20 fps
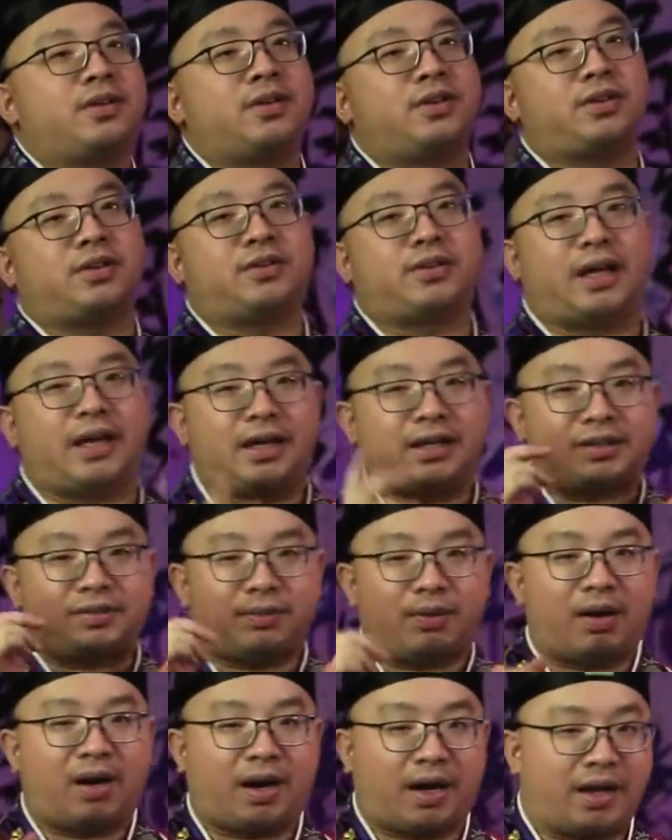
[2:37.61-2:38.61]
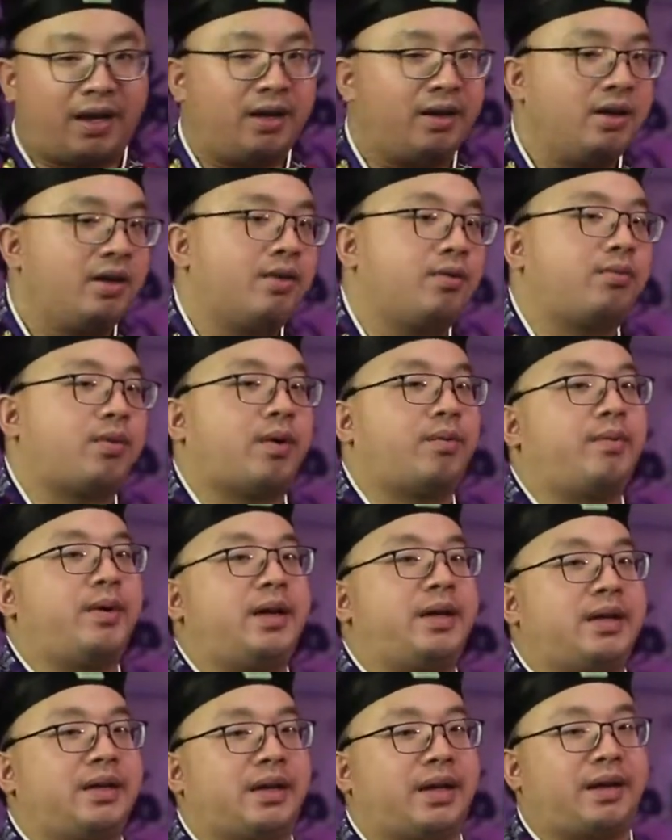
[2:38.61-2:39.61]
So that is why when
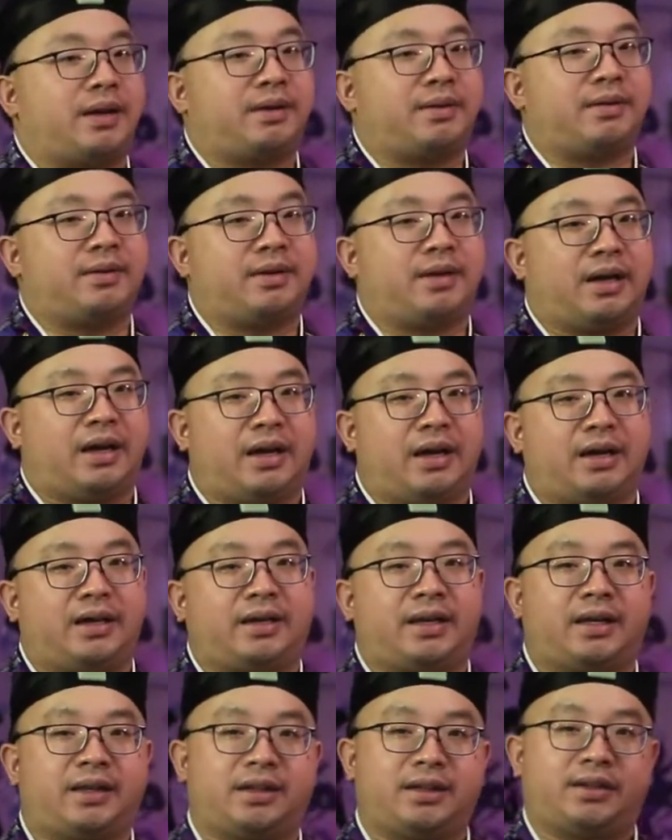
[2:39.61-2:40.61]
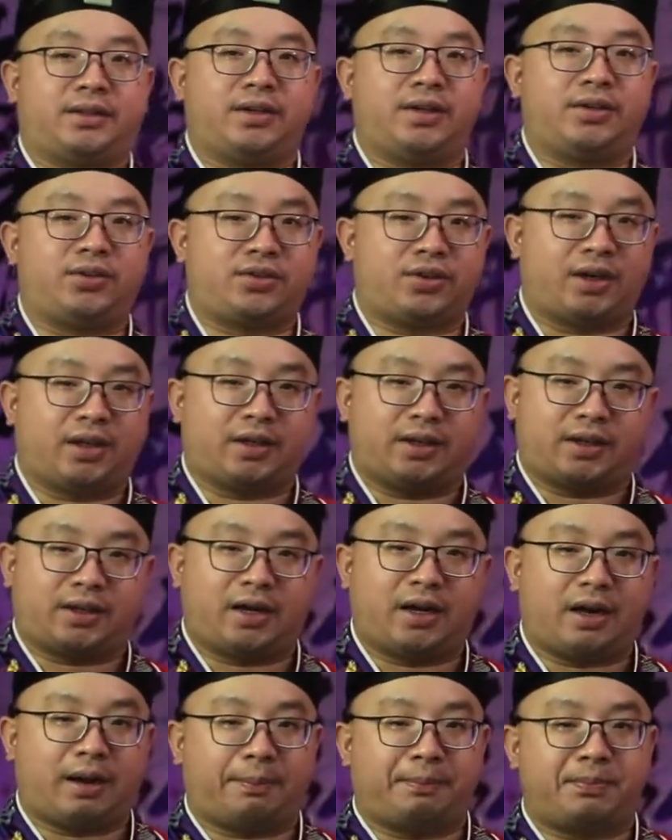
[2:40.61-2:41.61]
we get the dish and the
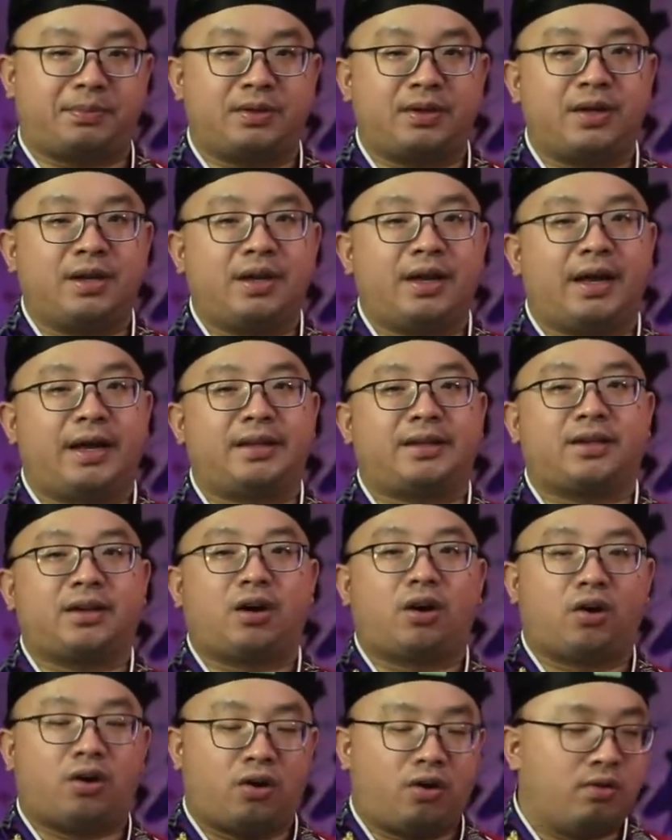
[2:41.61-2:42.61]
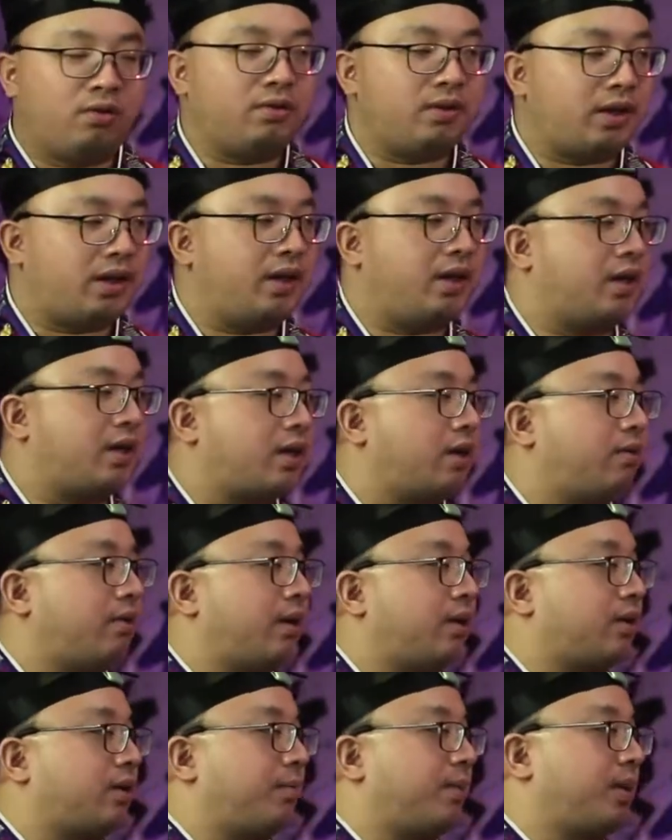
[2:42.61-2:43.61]
cups, it's only
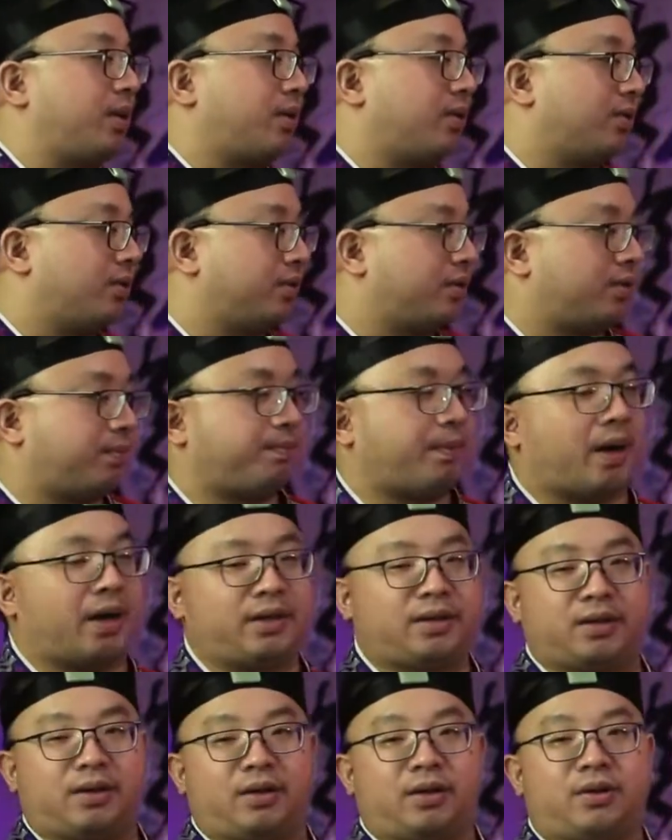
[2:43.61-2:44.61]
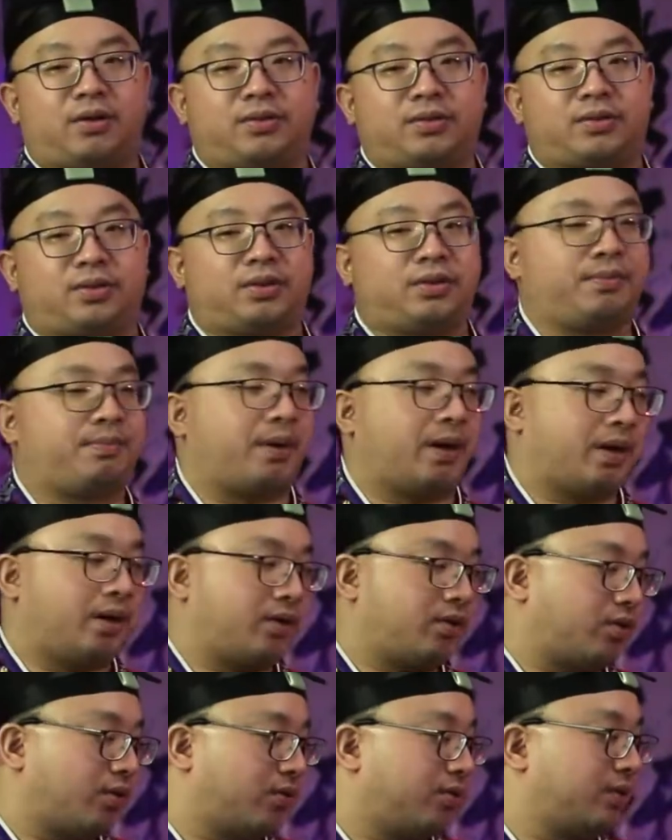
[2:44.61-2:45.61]
going to be used by the altar, by the
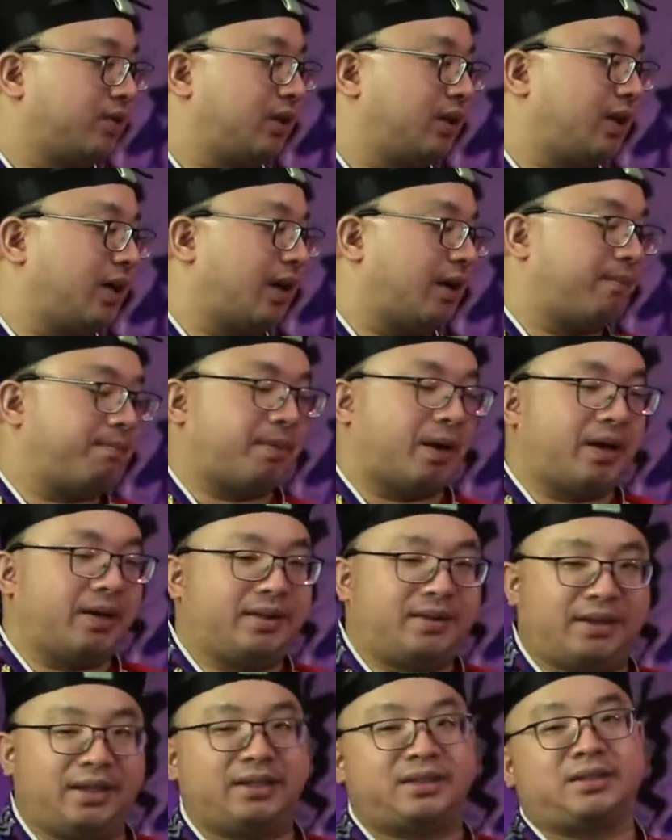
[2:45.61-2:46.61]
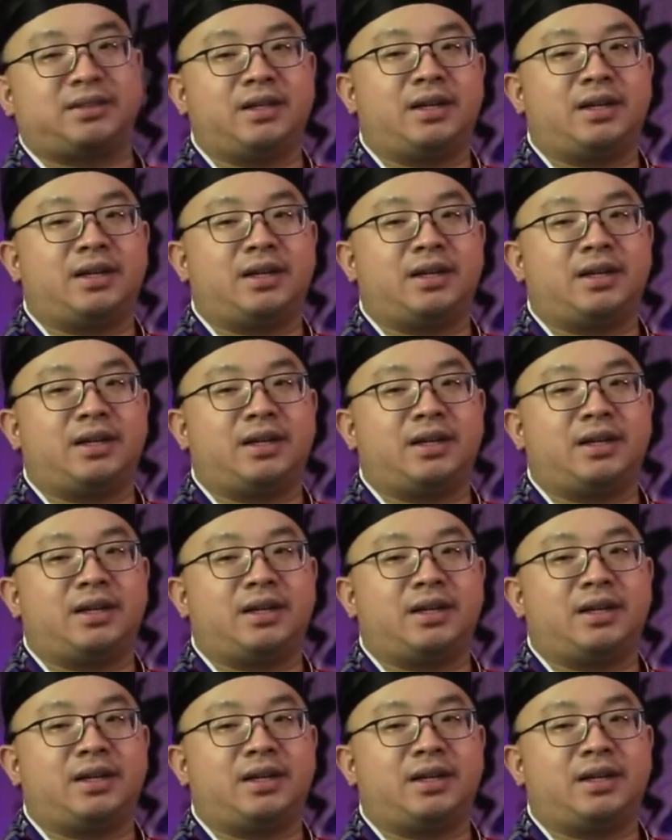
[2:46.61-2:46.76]
Josie, and by this,